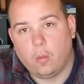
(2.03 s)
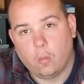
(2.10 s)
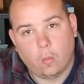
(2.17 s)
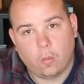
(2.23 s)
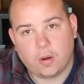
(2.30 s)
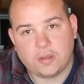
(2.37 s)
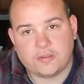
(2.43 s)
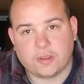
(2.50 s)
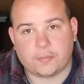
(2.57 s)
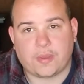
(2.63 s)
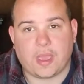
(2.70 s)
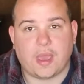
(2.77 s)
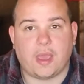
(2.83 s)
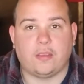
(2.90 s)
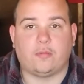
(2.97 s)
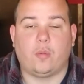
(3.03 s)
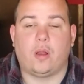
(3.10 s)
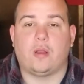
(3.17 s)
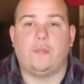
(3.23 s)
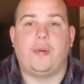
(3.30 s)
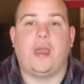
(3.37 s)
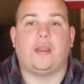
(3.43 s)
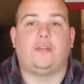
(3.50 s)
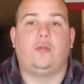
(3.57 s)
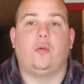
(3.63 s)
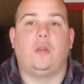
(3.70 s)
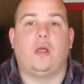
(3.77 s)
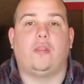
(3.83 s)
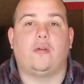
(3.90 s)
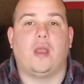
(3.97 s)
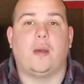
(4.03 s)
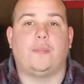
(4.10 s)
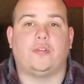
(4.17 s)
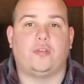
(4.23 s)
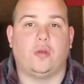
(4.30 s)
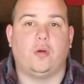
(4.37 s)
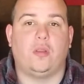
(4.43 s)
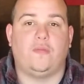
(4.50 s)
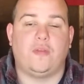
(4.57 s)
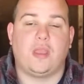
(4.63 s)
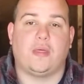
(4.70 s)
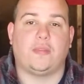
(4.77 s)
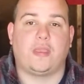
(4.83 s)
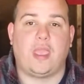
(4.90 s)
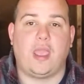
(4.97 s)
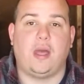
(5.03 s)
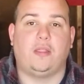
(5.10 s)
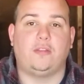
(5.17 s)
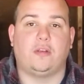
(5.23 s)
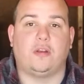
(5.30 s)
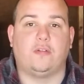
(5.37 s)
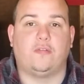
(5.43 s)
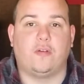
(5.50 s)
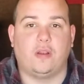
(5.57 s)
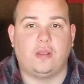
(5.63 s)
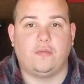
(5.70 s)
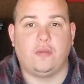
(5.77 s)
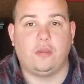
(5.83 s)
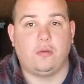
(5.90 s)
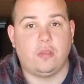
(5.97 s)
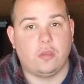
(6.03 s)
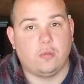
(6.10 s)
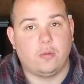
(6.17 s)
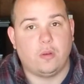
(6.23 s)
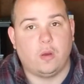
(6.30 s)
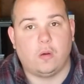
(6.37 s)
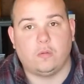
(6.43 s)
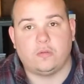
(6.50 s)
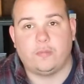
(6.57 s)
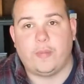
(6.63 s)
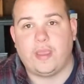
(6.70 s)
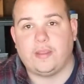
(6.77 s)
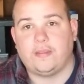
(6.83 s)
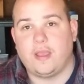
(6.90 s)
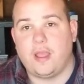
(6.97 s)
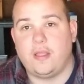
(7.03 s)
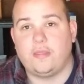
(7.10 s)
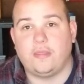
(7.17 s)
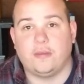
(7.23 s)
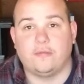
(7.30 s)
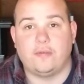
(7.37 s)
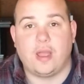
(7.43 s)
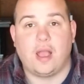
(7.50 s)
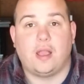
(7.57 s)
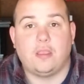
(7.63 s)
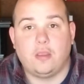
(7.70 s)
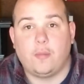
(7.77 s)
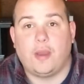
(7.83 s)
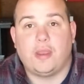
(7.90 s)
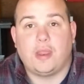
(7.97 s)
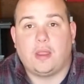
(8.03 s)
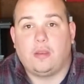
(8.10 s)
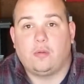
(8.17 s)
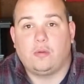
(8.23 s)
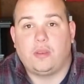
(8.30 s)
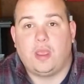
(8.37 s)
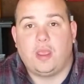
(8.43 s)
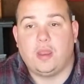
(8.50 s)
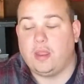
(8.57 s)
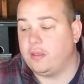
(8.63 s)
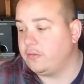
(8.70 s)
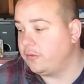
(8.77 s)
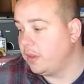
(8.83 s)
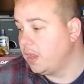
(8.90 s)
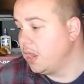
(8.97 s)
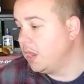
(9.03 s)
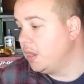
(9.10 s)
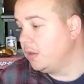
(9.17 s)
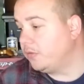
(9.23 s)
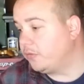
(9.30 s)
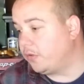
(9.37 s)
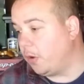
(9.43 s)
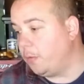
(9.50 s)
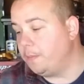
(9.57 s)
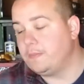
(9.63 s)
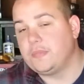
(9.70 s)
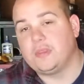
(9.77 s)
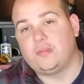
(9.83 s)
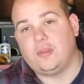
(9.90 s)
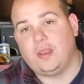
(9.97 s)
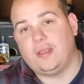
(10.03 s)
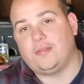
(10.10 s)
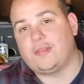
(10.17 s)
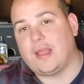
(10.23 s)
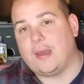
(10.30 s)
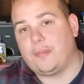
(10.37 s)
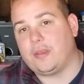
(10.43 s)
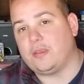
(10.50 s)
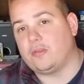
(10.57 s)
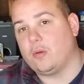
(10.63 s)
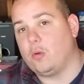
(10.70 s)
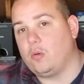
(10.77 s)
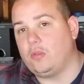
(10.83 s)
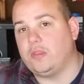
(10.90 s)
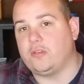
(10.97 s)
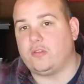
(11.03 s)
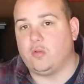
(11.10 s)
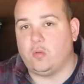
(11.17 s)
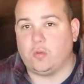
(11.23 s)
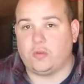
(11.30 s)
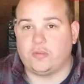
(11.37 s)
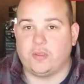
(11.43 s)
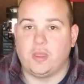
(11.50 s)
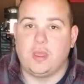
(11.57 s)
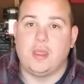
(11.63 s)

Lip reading: What is up, guys? Welcome back to another episode. If you got the calendar in front of you, you would know it was May 10th. If not, you might not know what day it is. So, today's topic is oldest tools.